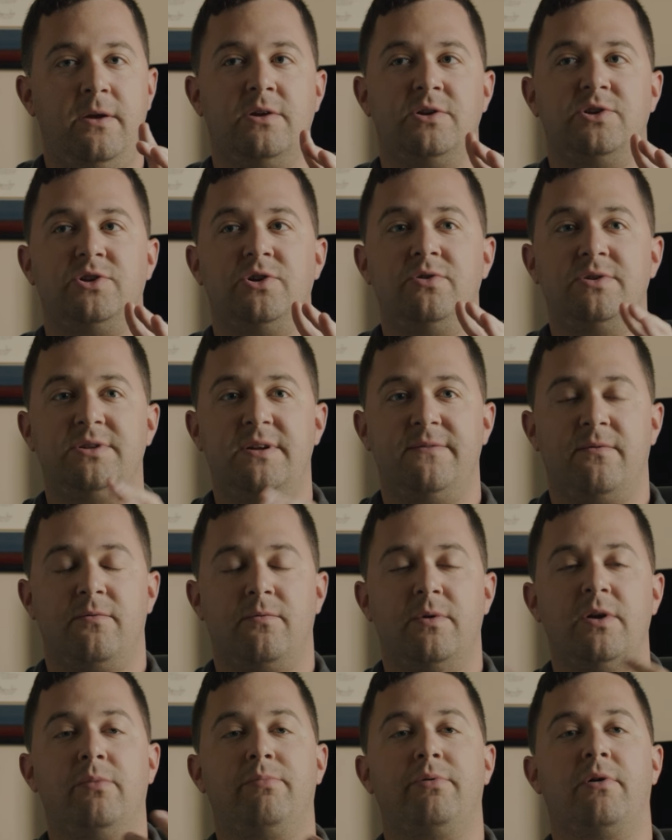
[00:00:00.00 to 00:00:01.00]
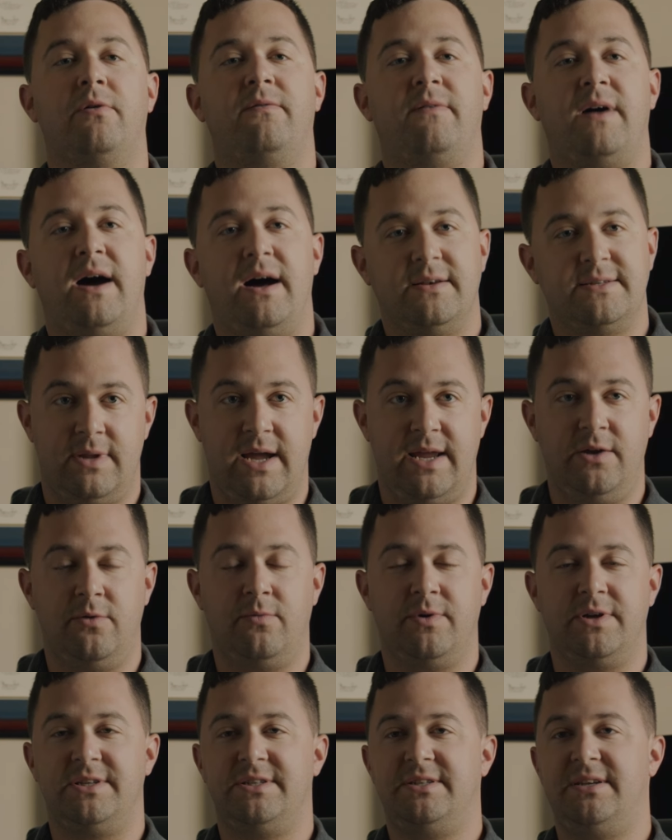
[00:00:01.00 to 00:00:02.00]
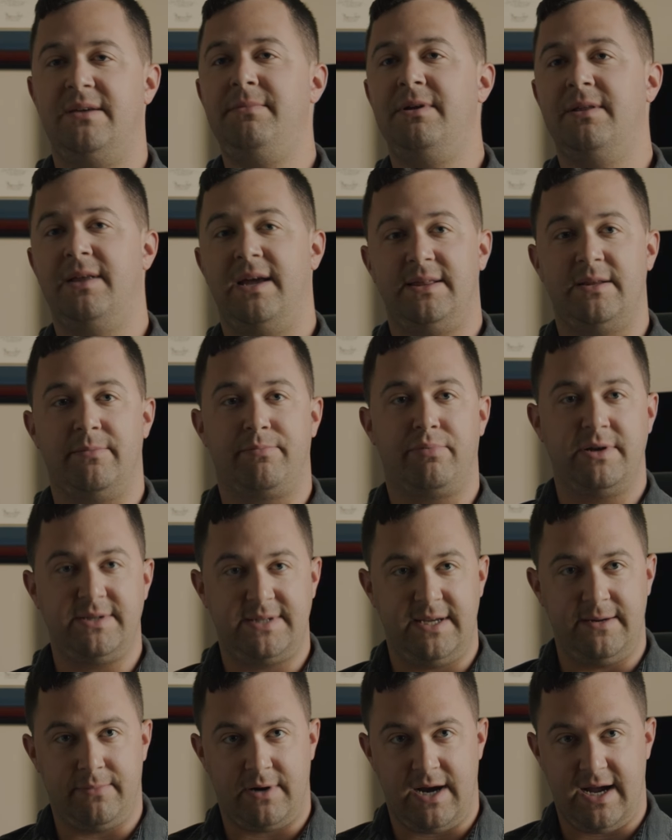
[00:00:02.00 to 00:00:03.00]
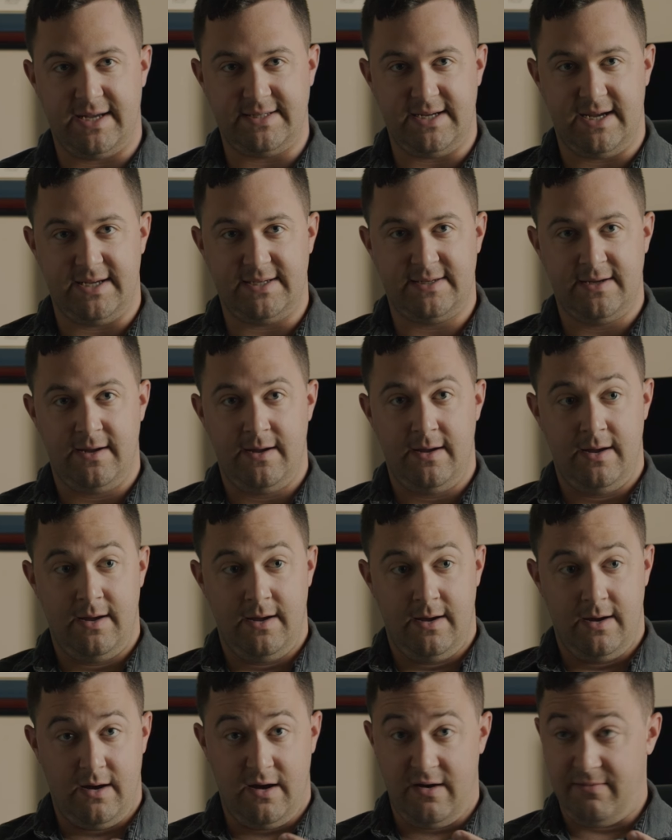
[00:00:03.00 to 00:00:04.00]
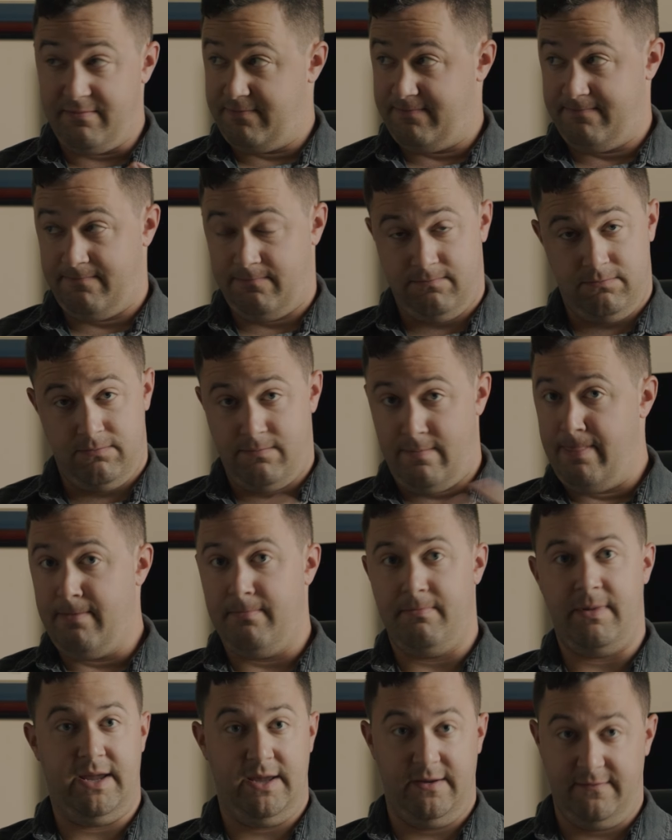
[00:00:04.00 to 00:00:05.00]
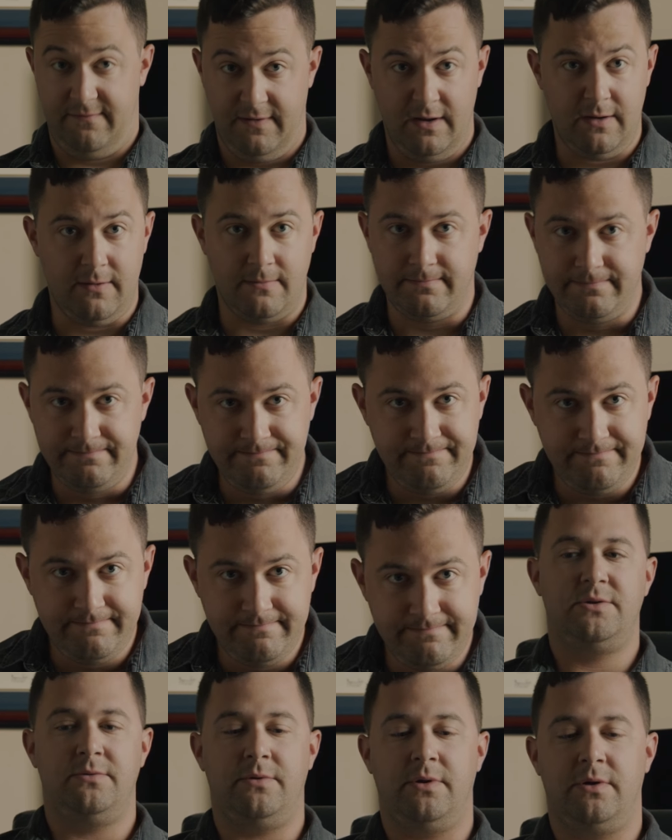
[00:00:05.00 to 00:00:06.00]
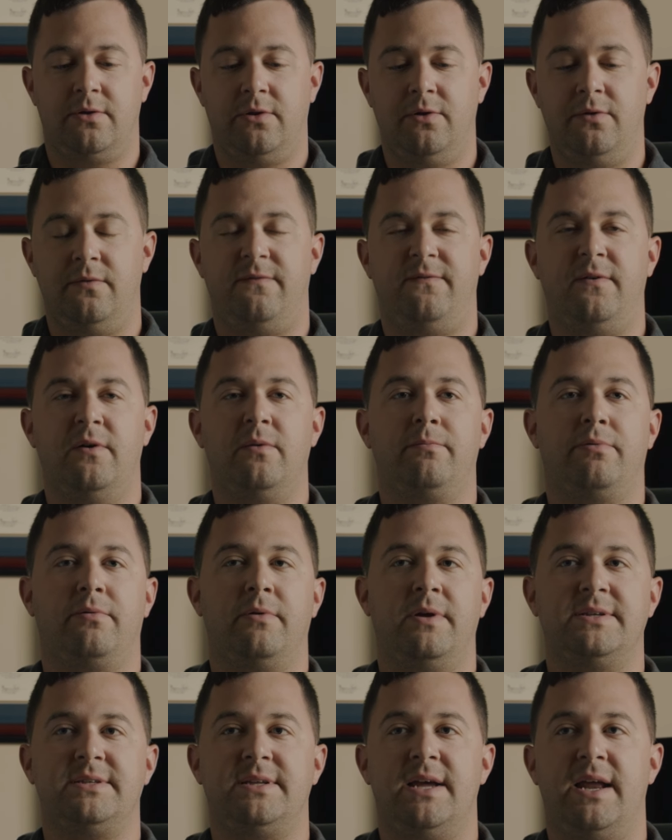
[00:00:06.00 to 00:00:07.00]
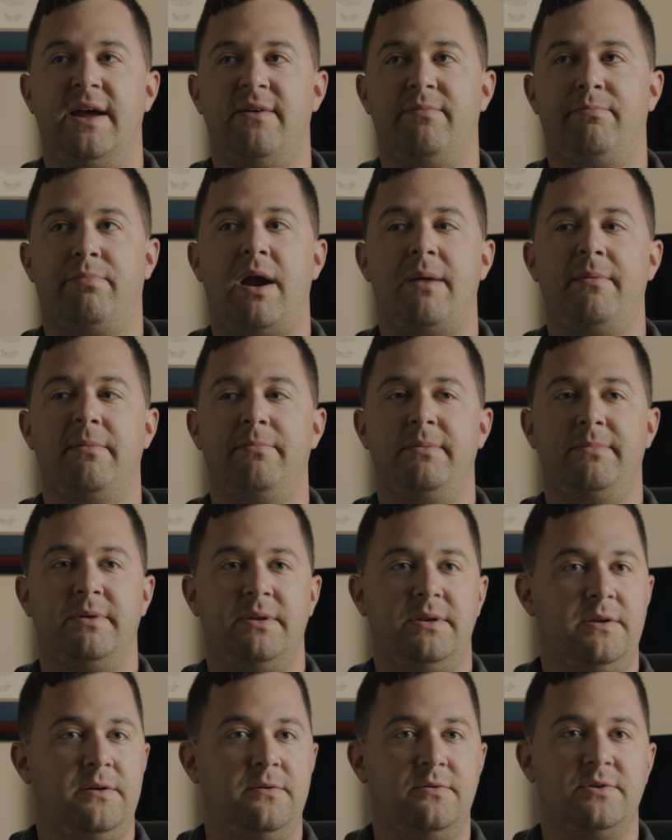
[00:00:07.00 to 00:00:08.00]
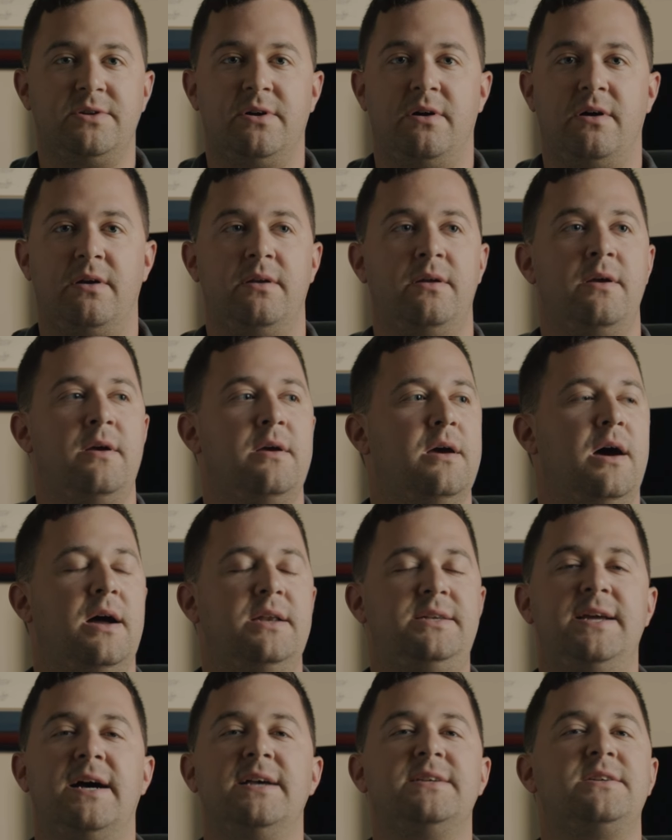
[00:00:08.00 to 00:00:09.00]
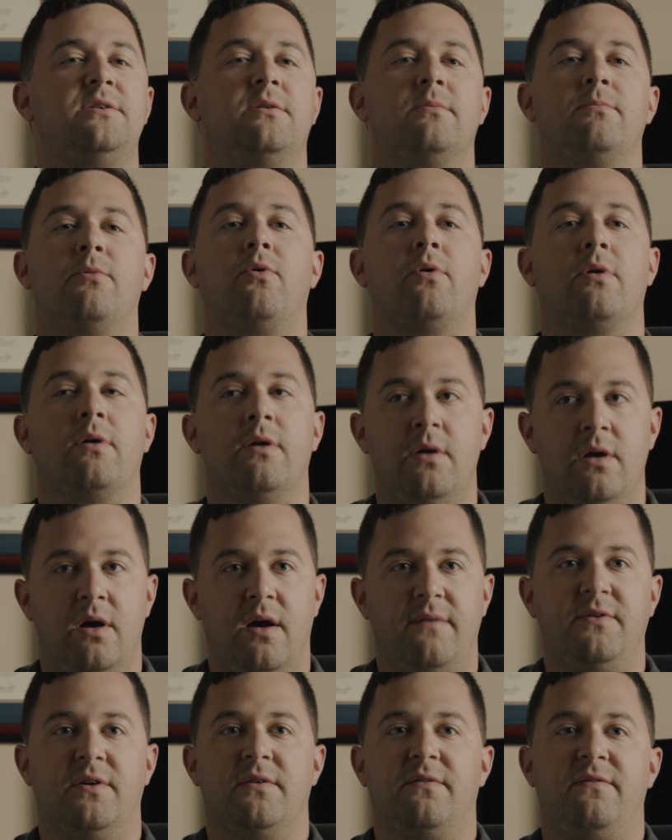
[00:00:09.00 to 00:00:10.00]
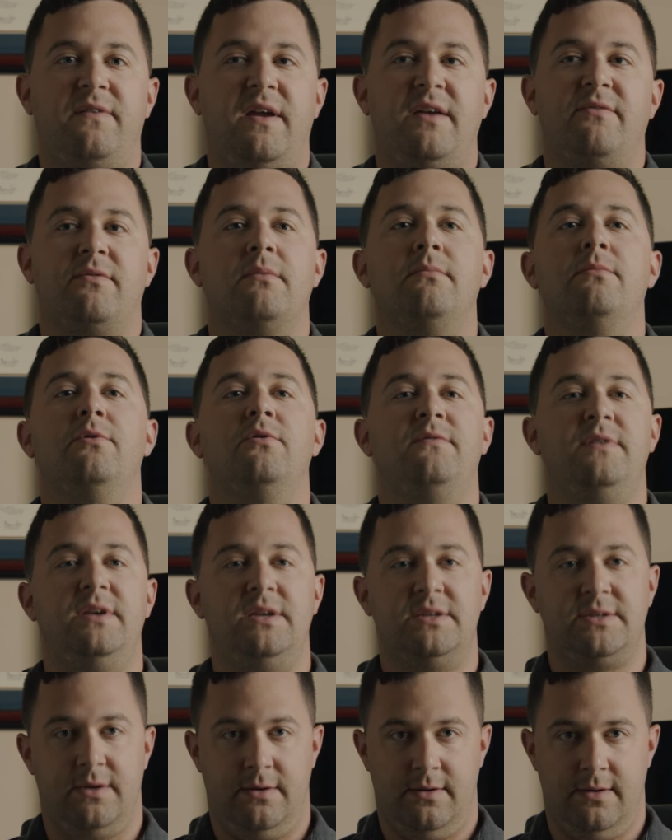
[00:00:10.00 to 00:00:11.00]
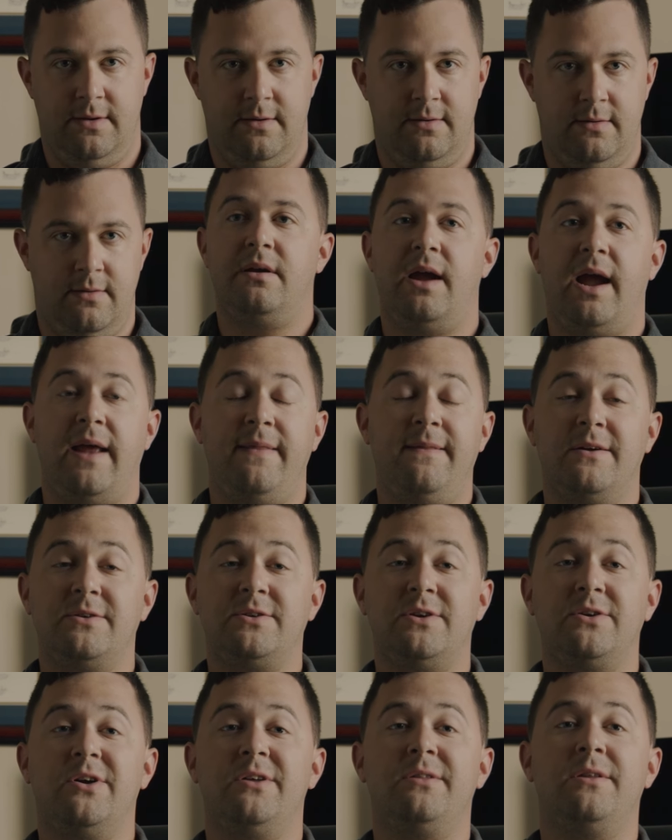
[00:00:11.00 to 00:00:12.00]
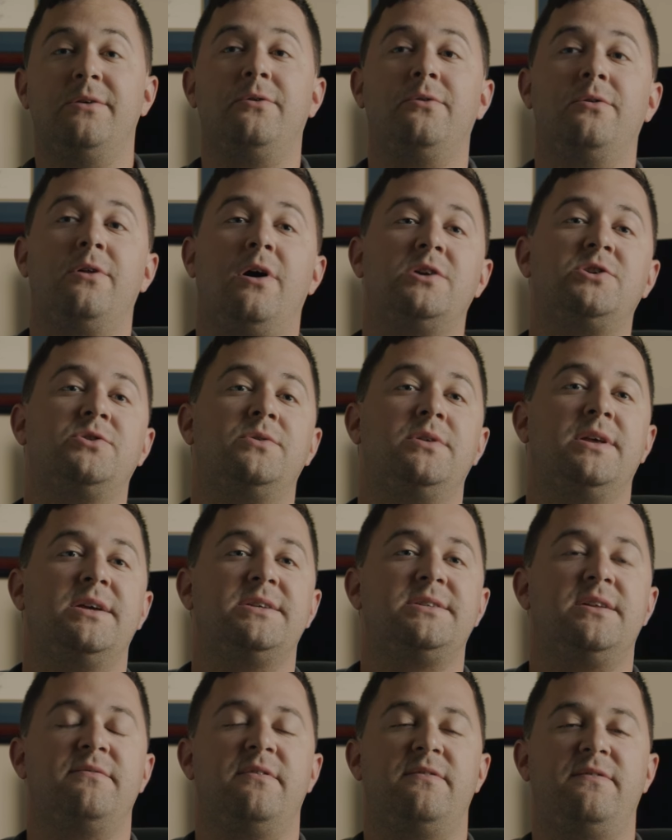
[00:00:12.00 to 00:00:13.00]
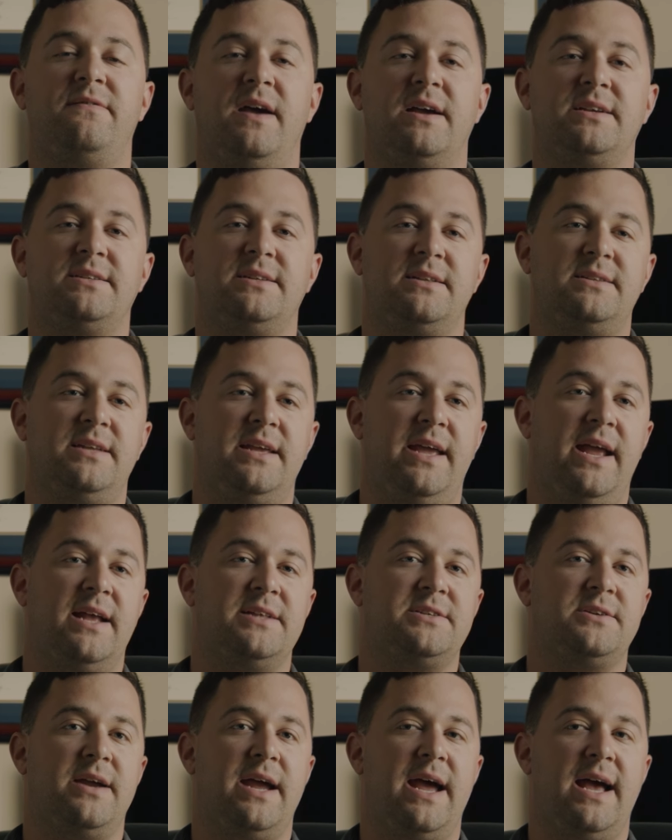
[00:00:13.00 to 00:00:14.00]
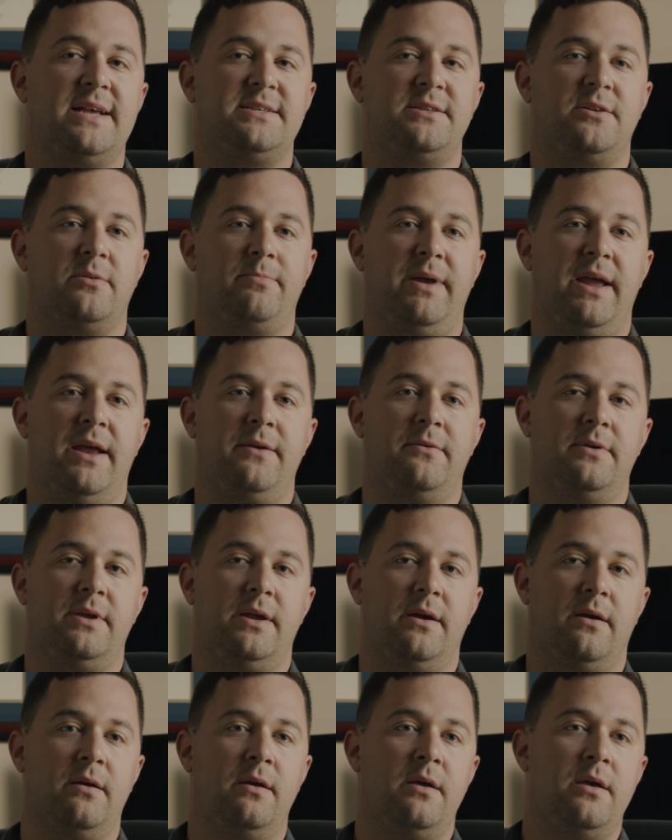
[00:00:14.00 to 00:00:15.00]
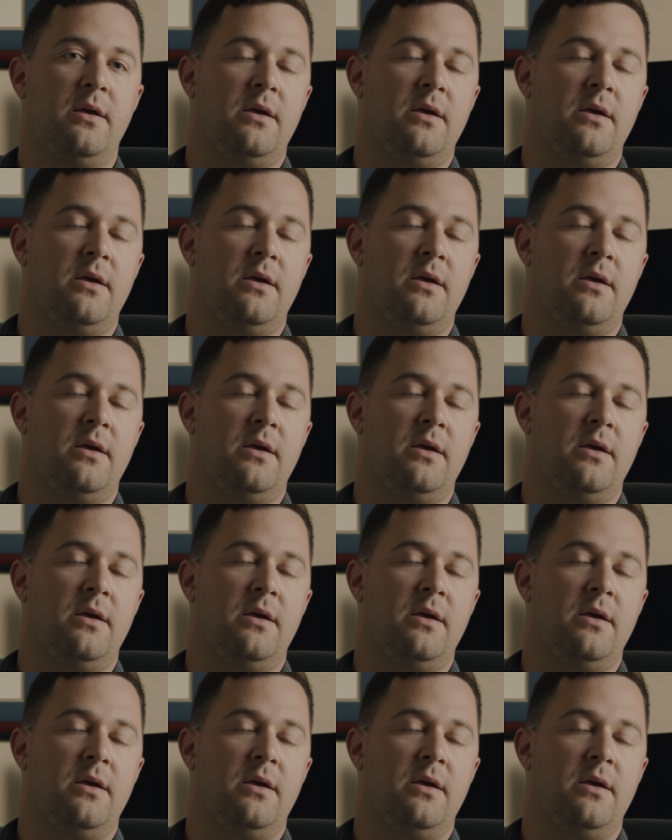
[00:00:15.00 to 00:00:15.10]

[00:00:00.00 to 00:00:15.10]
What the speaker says: can choose different reel profiles that you want to simulate the printing process of making film, to include film prints that have probably been used on a dozen or more of your favorite movies. And there's a good little laundry list of effects that Dehancer has in their panel here.